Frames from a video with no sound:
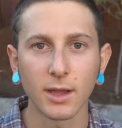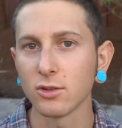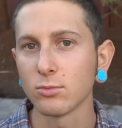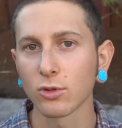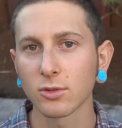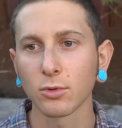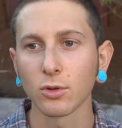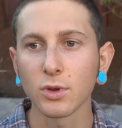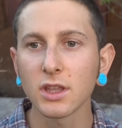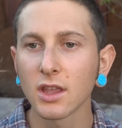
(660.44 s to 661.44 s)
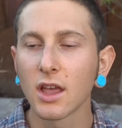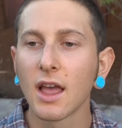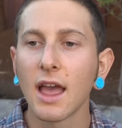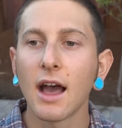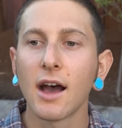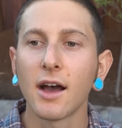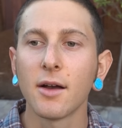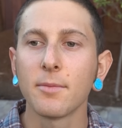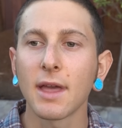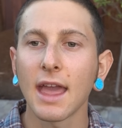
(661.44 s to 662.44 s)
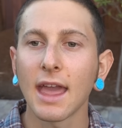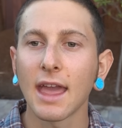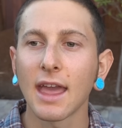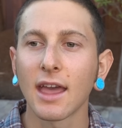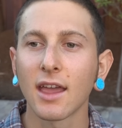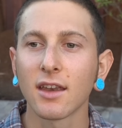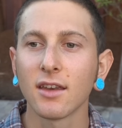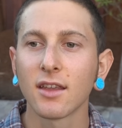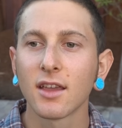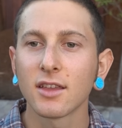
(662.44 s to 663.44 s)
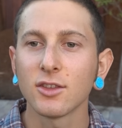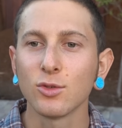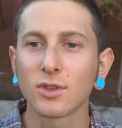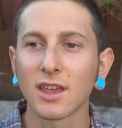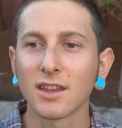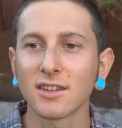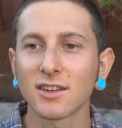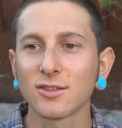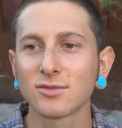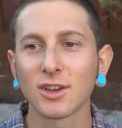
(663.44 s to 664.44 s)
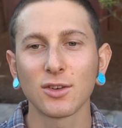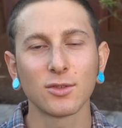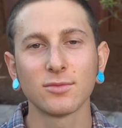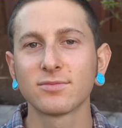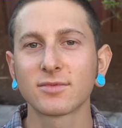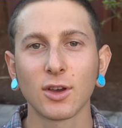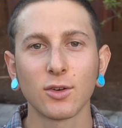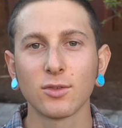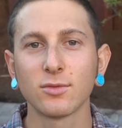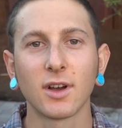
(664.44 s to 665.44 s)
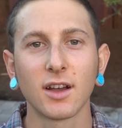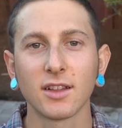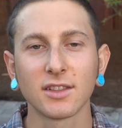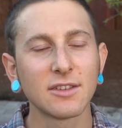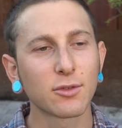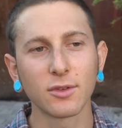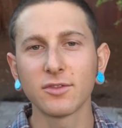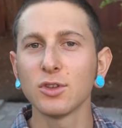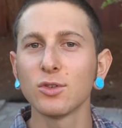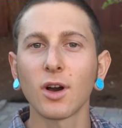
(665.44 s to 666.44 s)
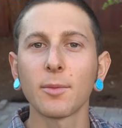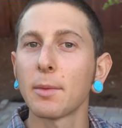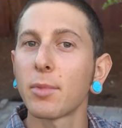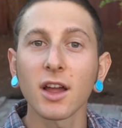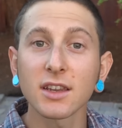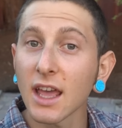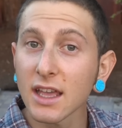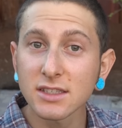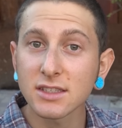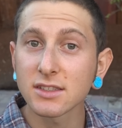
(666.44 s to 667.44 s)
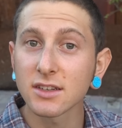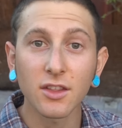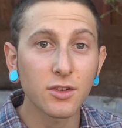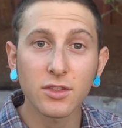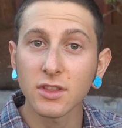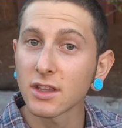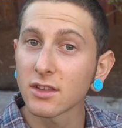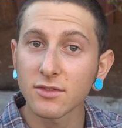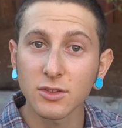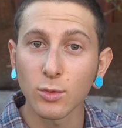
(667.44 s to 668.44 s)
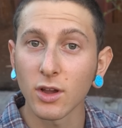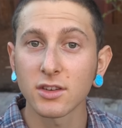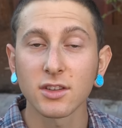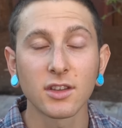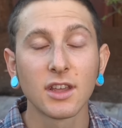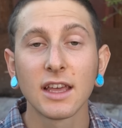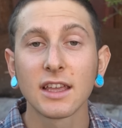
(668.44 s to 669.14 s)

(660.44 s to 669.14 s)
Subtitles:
I do multiple a week. And you can, you know, leave a review on my podcast is another thing. If you want to